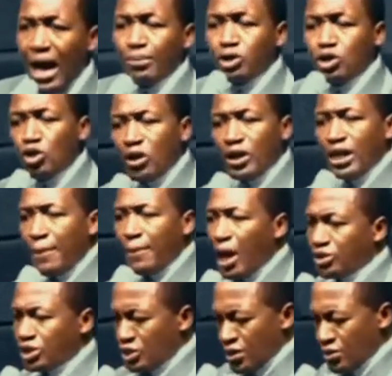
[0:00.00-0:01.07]
I'm talking
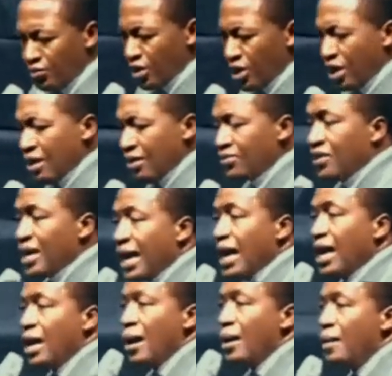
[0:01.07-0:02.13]
about
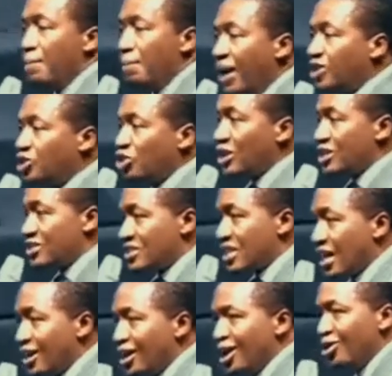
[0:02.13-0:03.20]
their batteries,
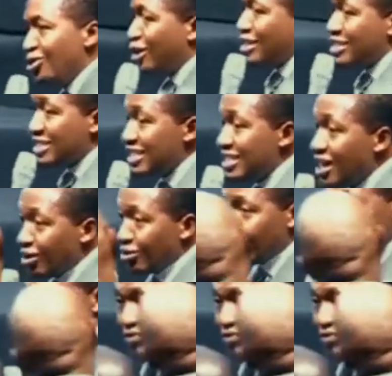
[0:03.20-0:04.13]
say. You can see them.